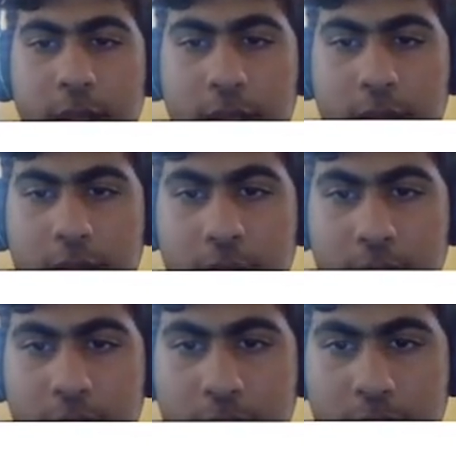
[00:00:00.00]

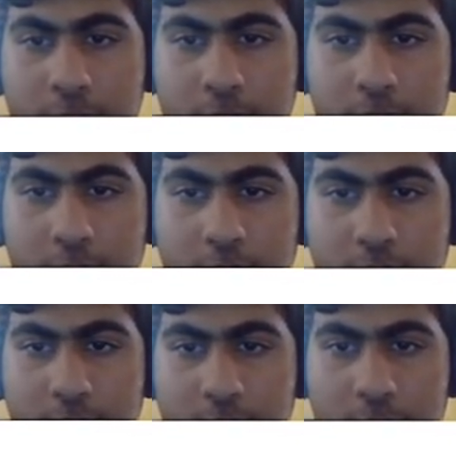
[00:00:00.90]

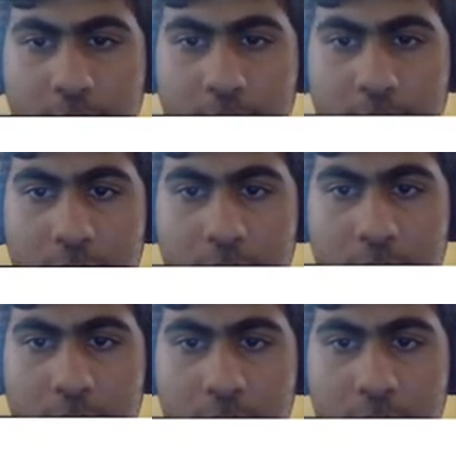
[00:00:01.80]
Nothing is said.